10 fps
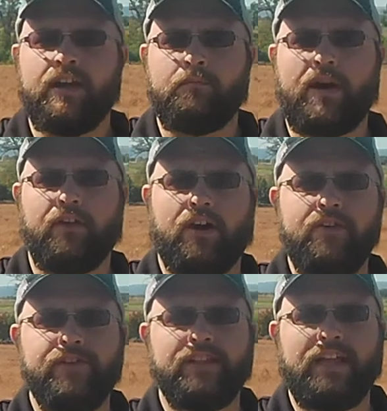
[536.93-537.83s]
by the
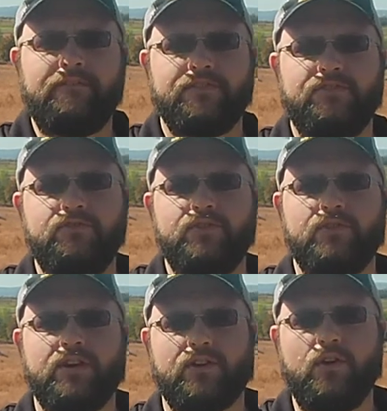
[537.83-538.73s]
111th New
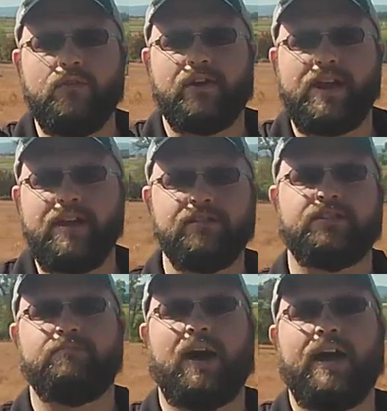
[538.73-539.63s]
York over here
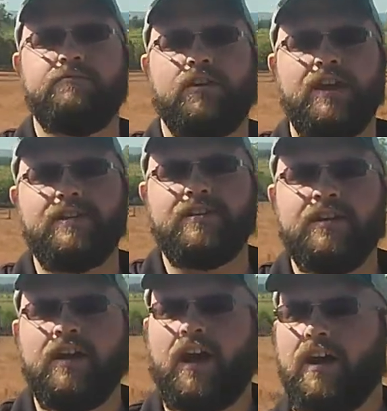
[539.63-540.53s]
to my right,
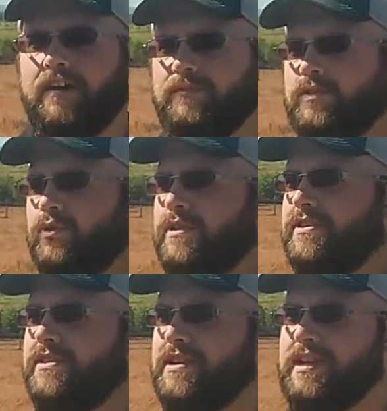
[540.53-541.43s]
uh, toward
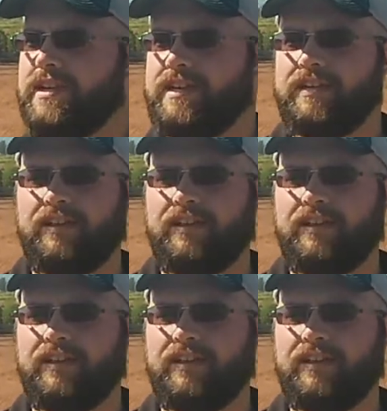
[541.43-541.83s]
the